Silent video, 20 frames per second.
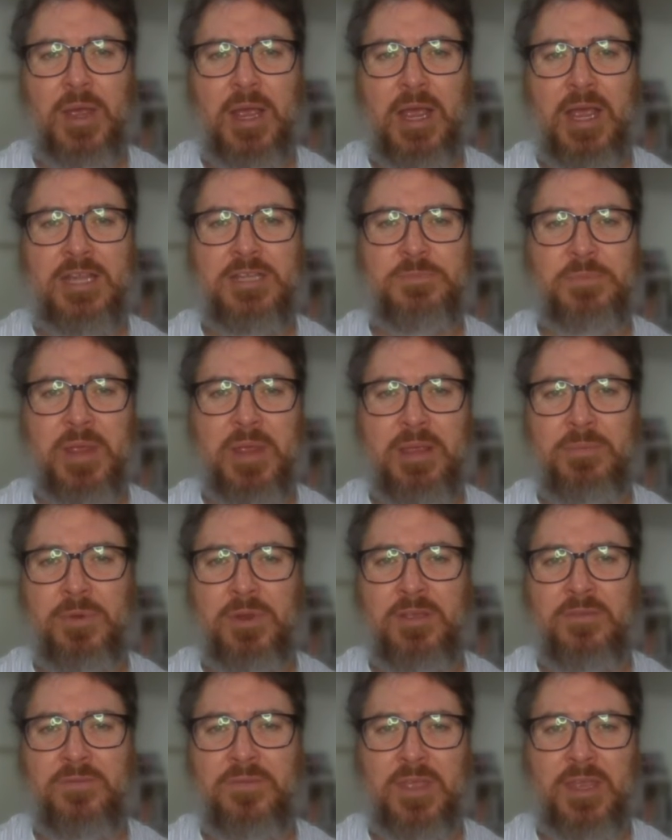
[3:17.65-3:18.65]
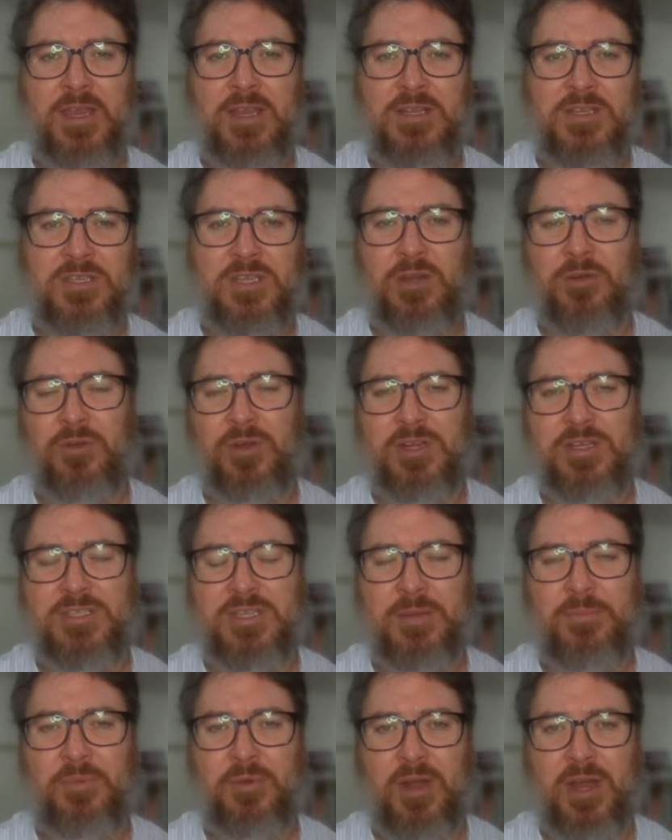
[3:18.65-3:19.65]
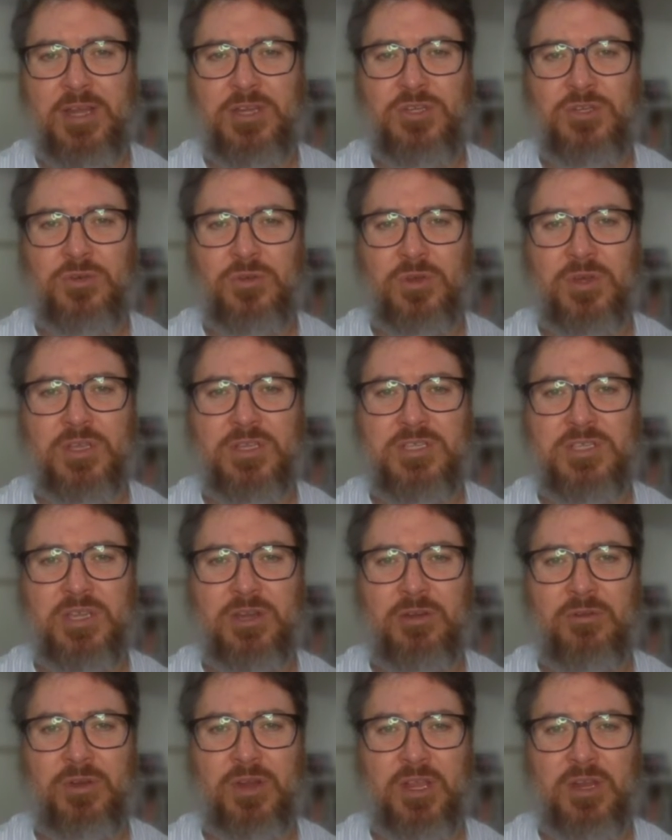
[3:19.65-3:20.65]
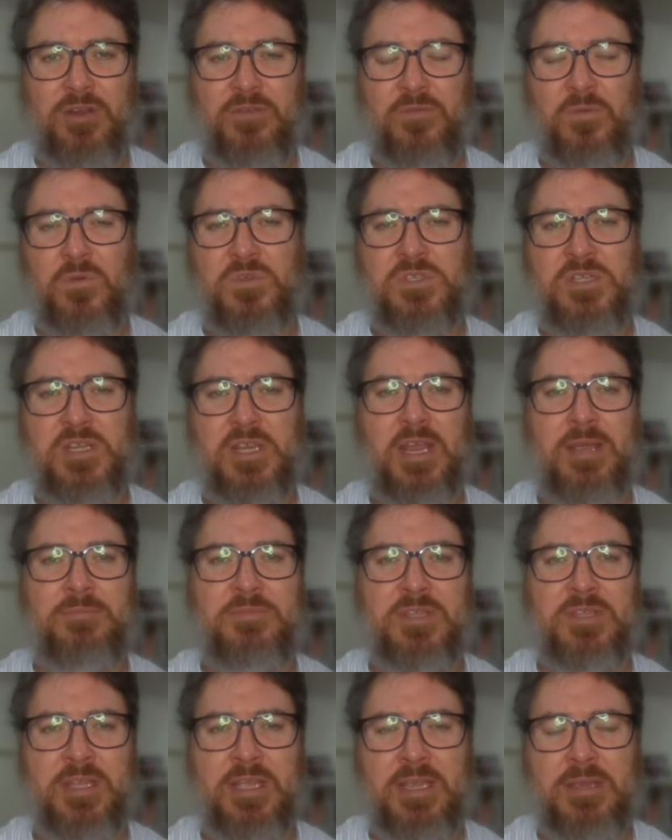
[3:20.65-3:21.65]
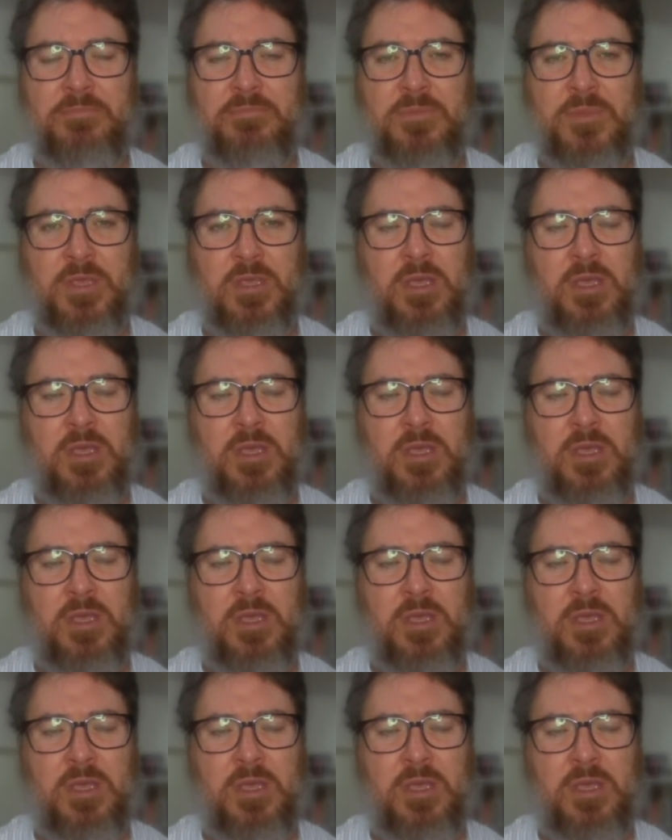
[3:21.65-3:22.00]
ask people if they're considering separation or considering a divorce to come to them.